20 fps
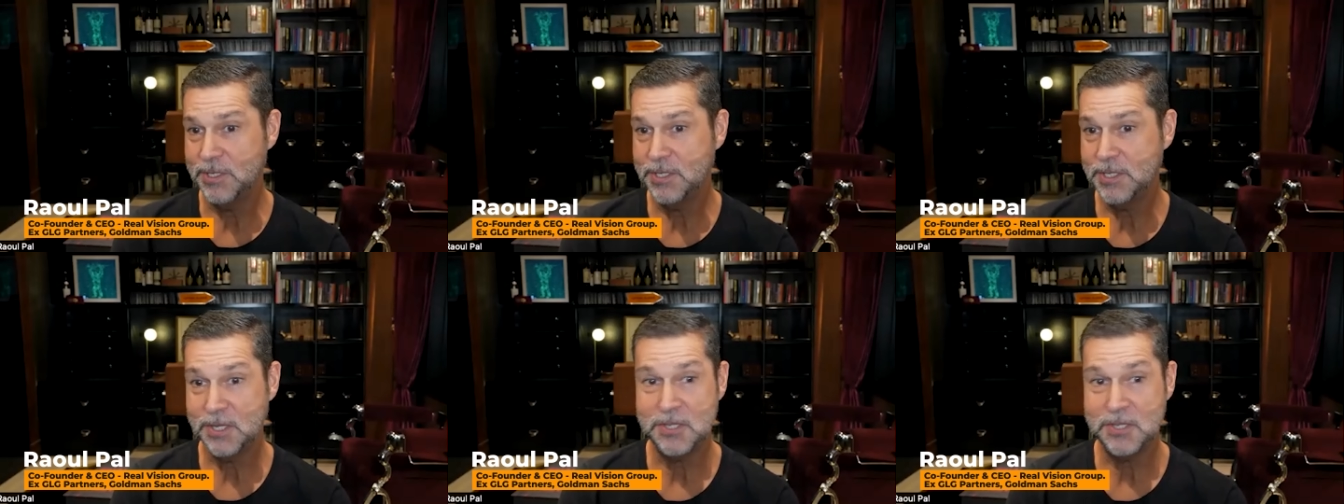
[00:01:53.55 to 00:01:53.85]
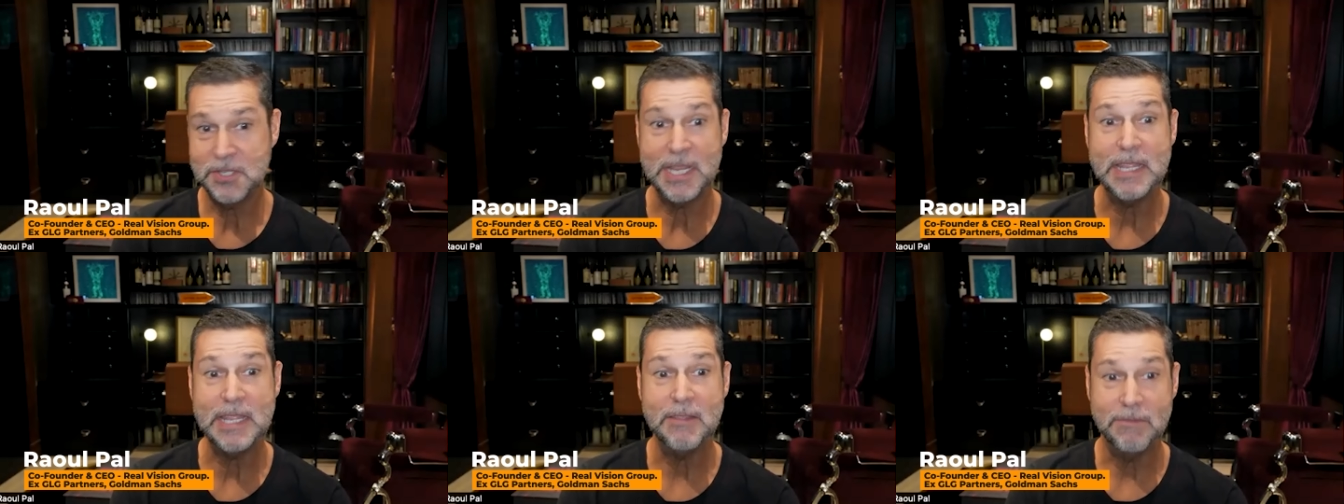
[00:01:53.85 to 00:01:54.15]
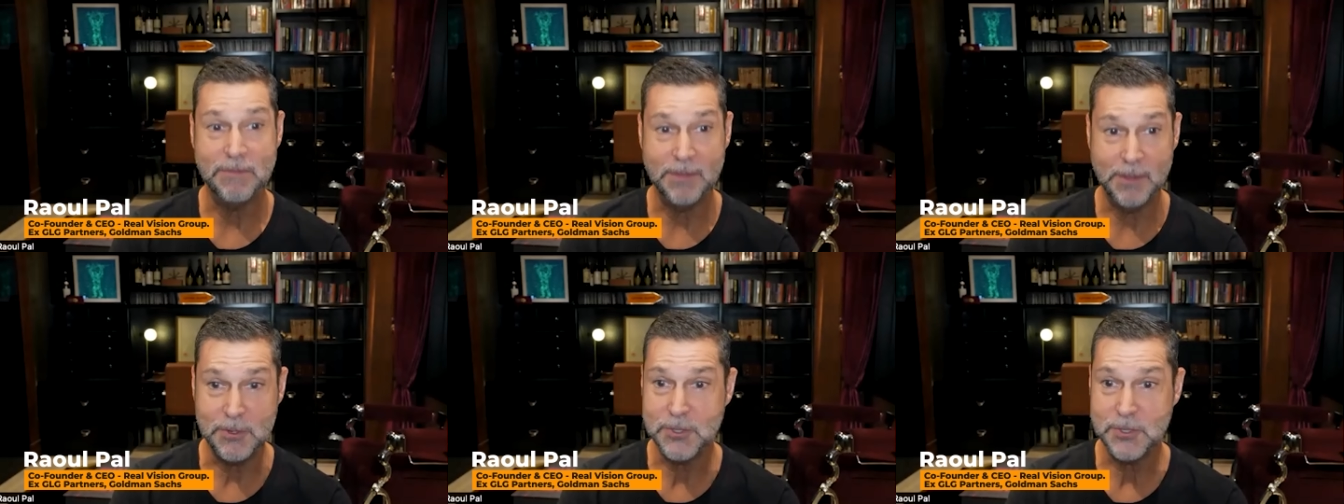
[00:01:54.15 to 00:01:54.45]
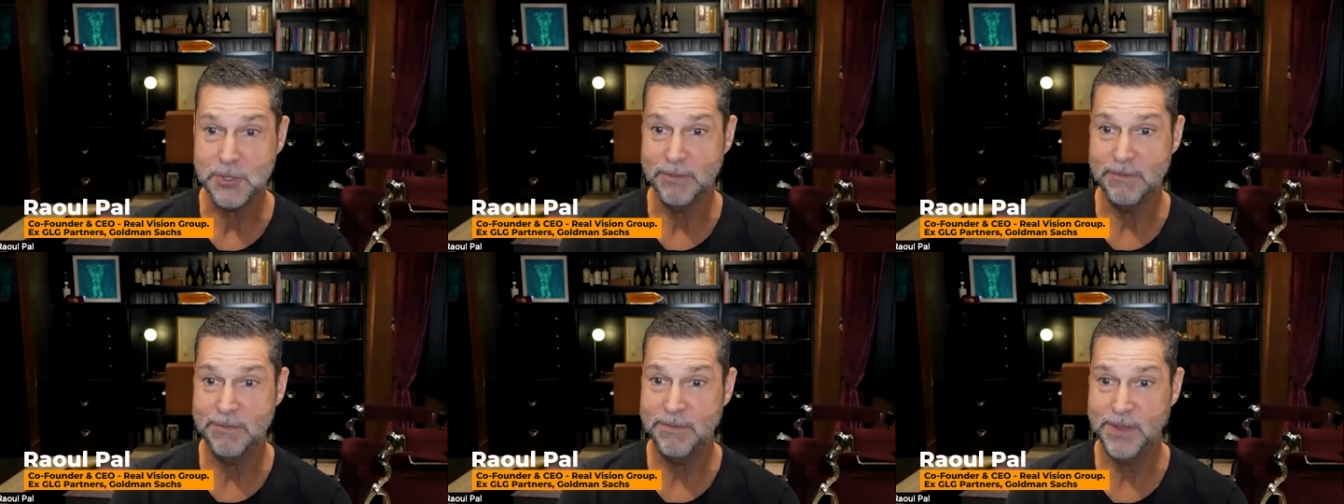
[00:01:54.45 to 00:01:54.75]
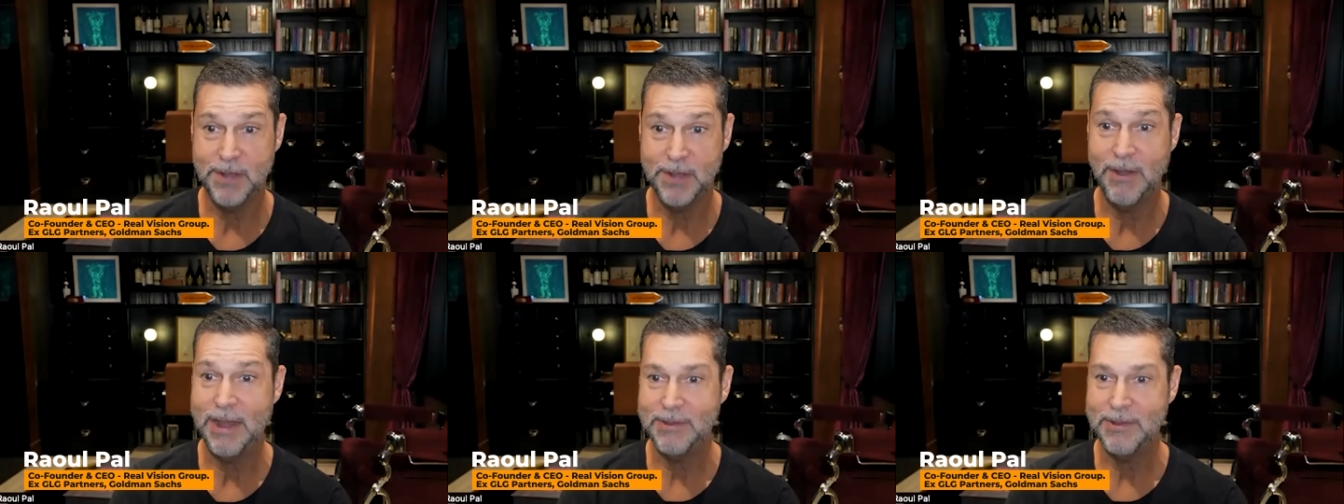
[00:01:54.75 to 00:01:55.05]
to see the future and
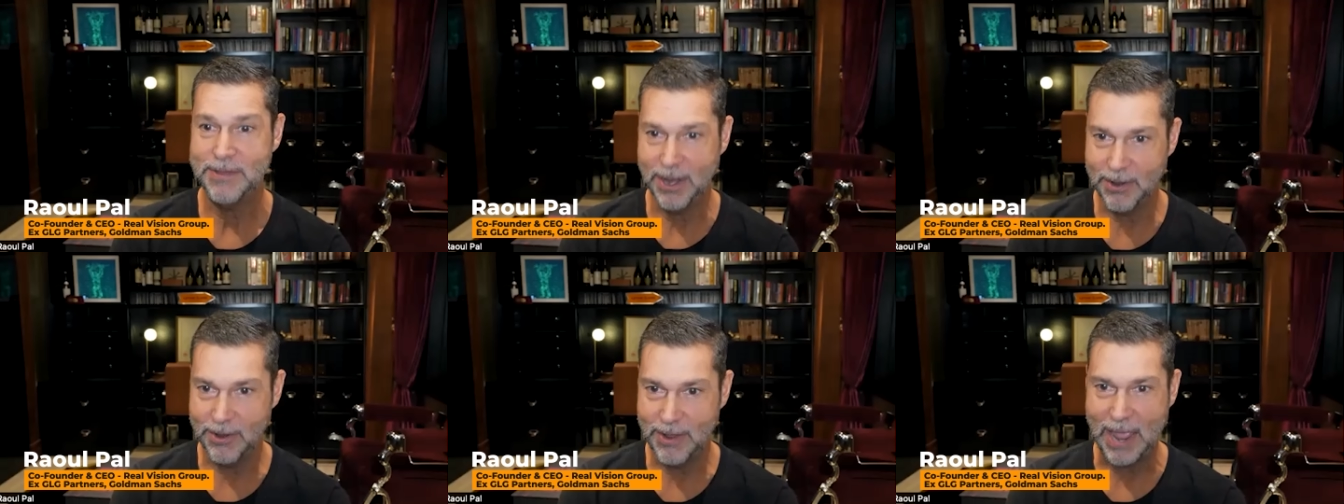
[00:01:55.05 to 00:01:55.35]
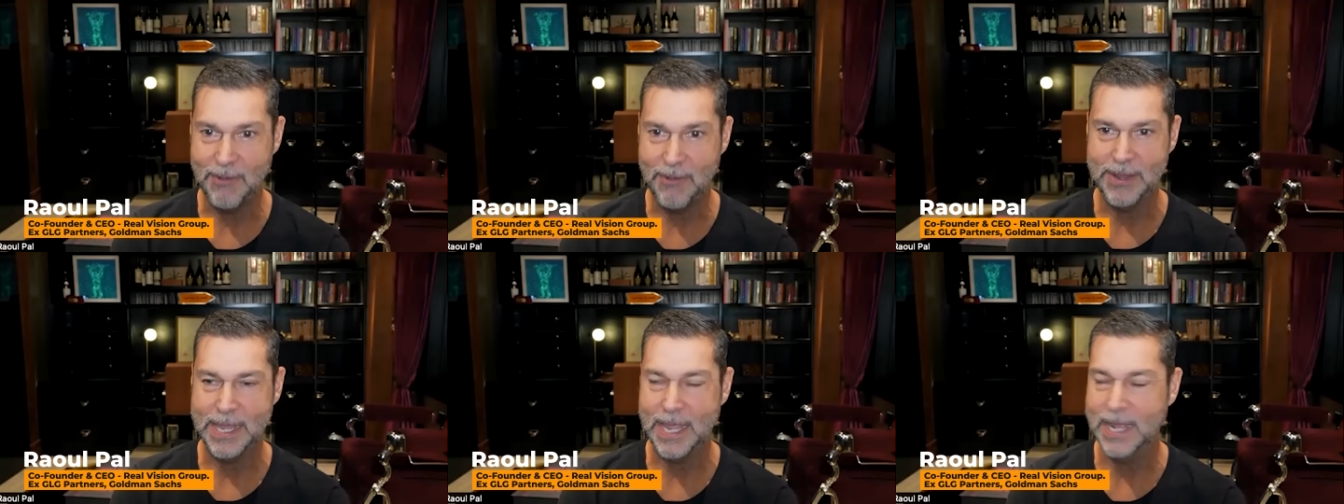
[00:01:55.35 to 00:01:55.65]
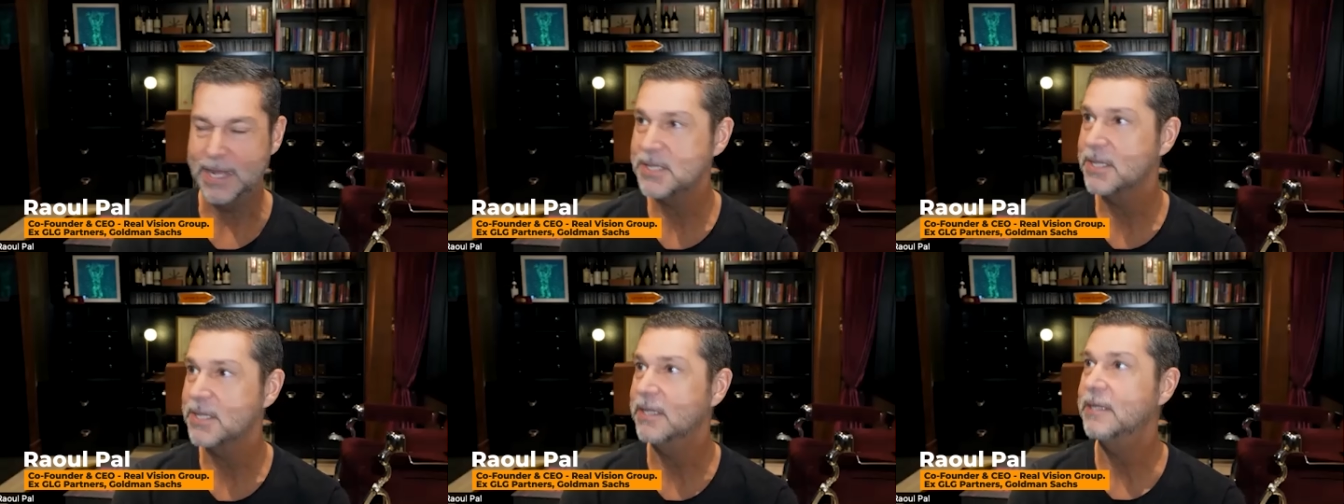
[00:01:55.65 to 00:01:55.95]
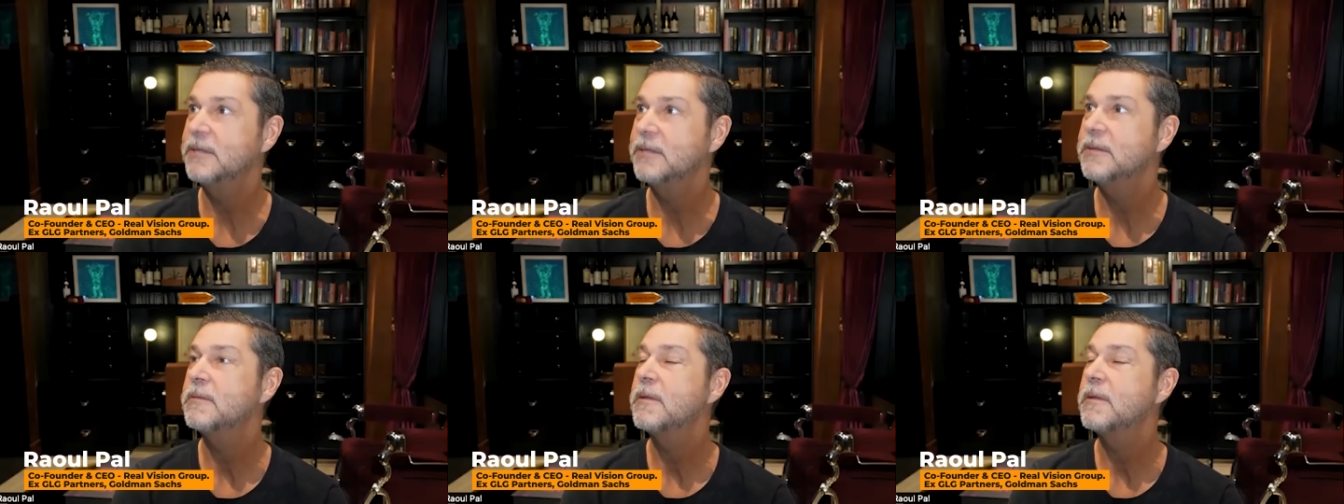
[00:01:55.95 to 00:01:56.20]
figure out, you know, how it gets there.